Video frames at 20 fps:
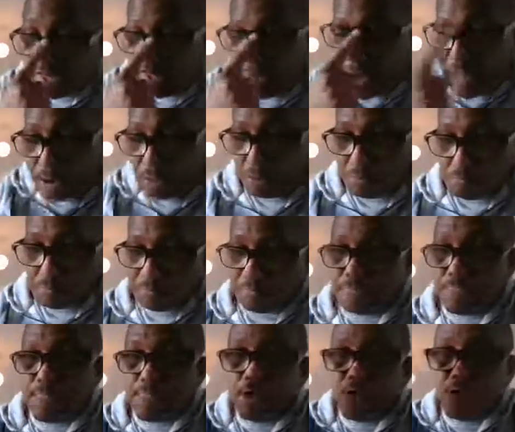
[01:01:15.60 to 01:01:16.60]
Now,
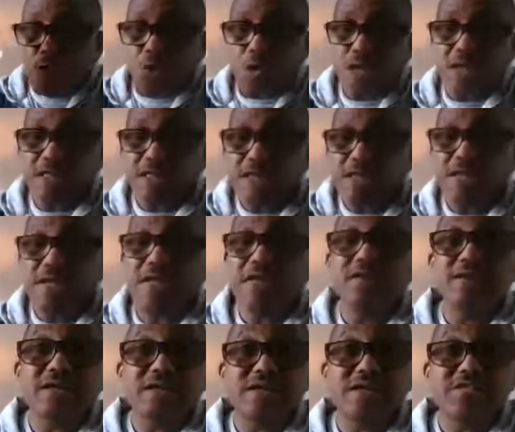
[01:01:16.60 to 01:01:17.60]
one thing
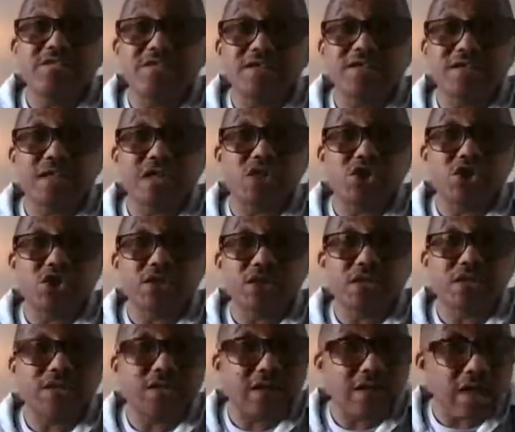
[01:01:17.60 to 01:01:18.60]
in that investigation
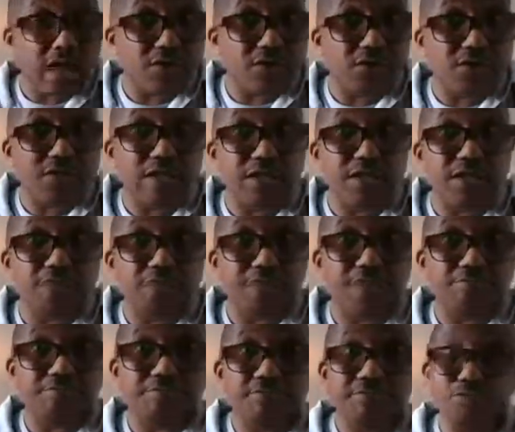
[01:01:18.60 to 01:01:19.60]
that they are not telling you,
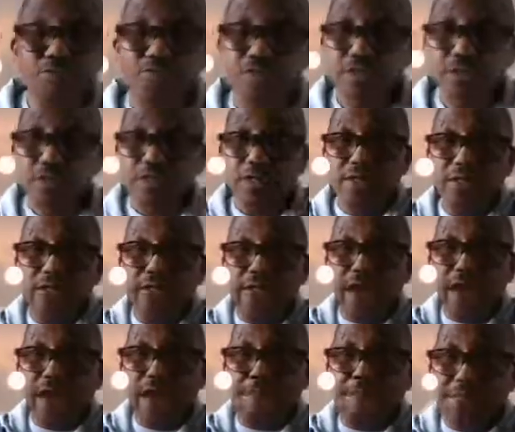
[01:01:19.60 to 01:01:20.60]

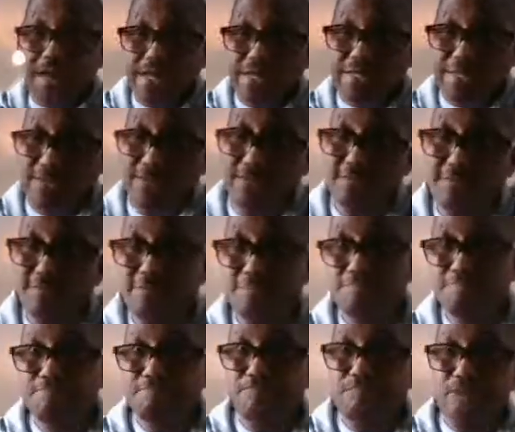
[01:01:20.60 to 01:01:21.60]
there are Malians,
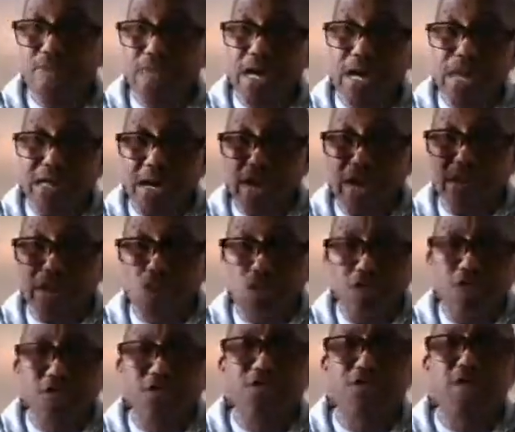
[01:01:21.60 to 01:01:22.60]
and I think
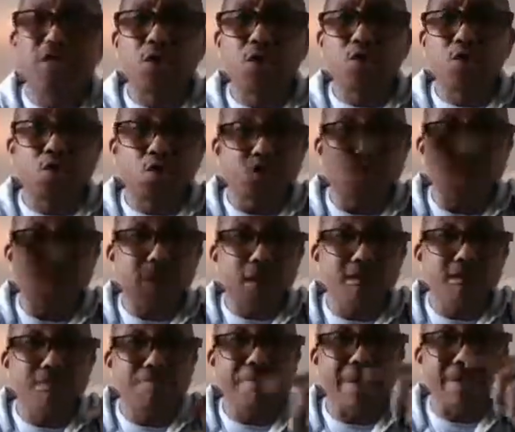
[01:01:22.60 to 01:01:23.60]
one of the vehicles got
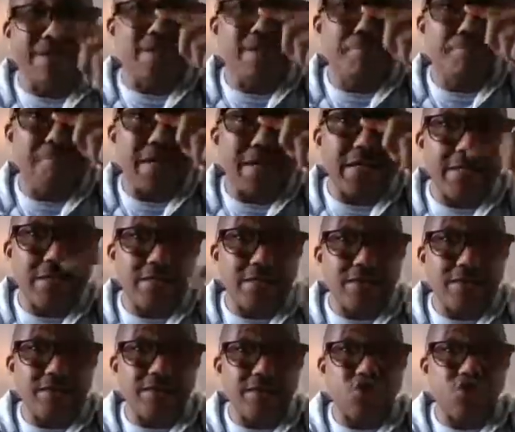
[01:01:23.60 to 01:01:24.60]
a Mali
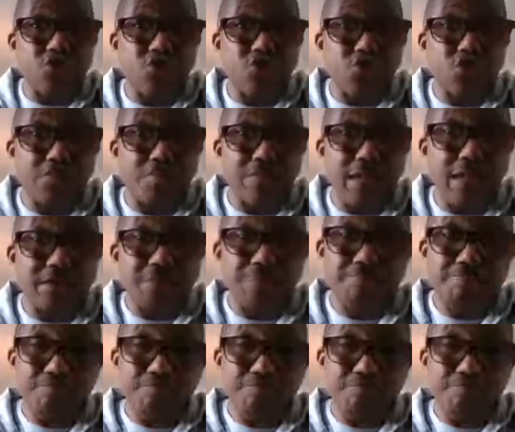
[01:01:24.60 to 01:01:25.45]
registration plate.